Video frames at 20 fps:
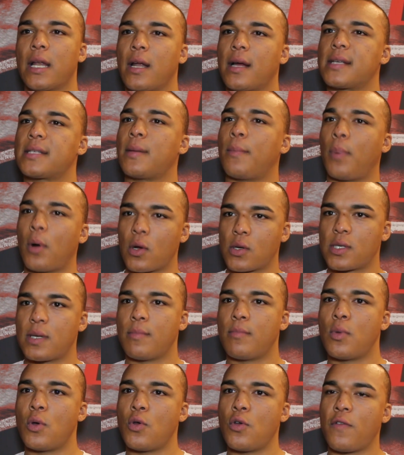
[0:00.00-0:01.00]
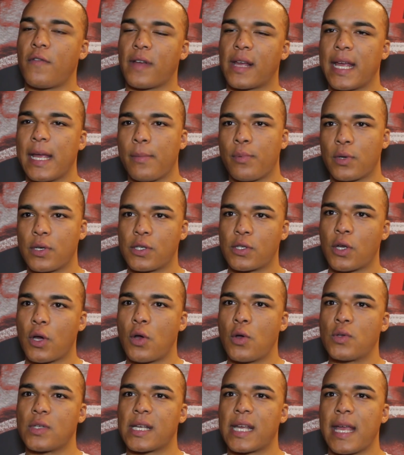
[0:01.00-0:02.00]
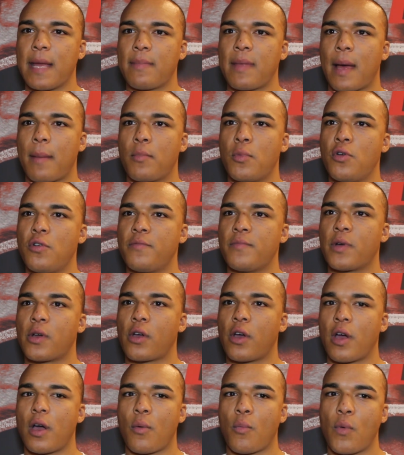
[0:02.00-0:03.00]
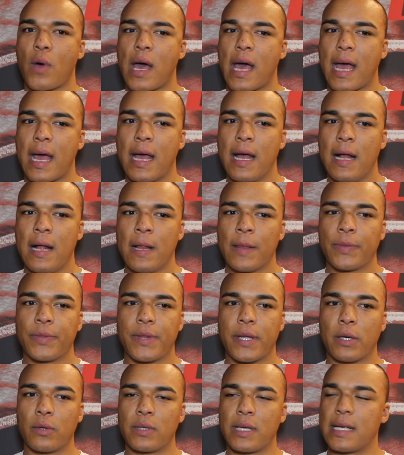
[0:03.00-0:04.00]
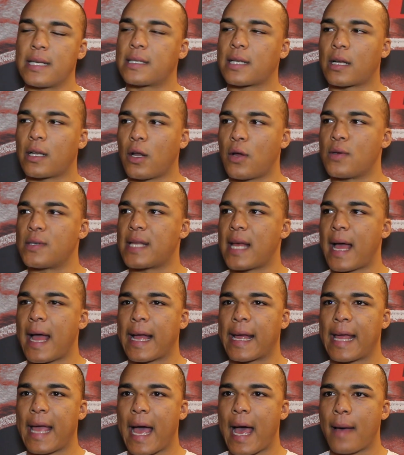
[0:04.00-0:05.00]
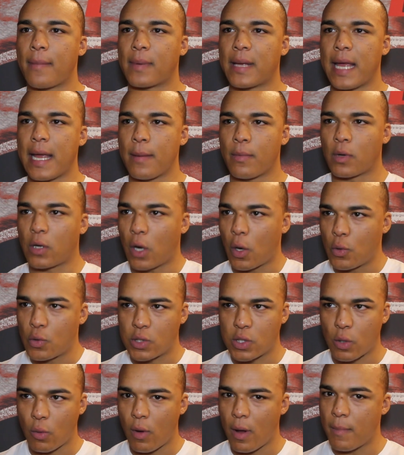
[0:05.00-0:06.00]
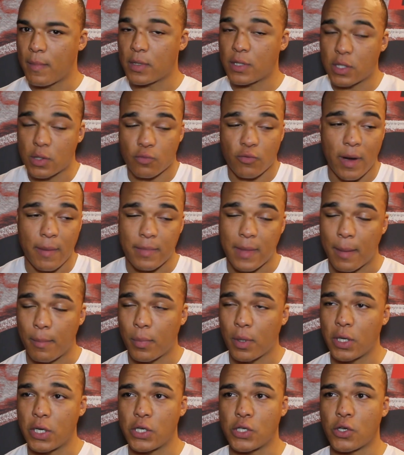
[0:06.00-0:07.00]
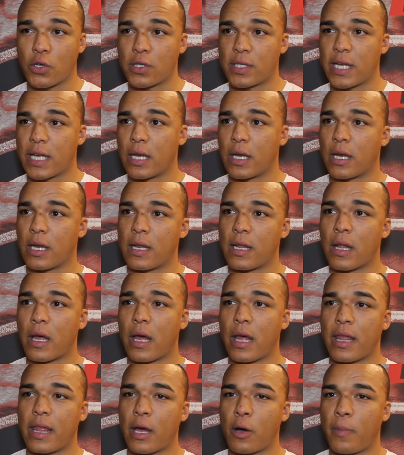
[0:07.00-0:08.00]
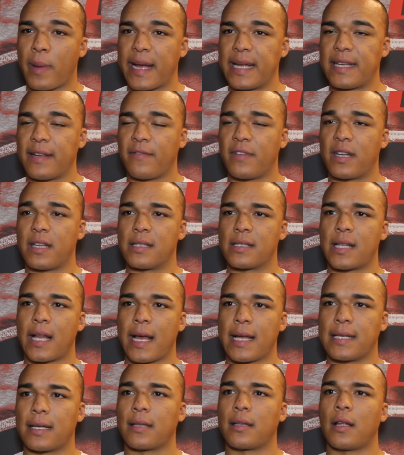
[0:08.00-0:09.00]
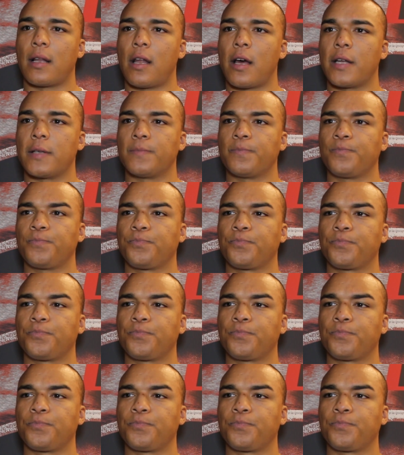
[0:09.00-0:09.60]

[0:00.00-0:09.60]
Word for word: He likes to box and move and keep on his toes and keep that movement going where Dill needs to close that gap, keep close to him, and just rip them body shots in, and, and they'll pay dividends later down the line.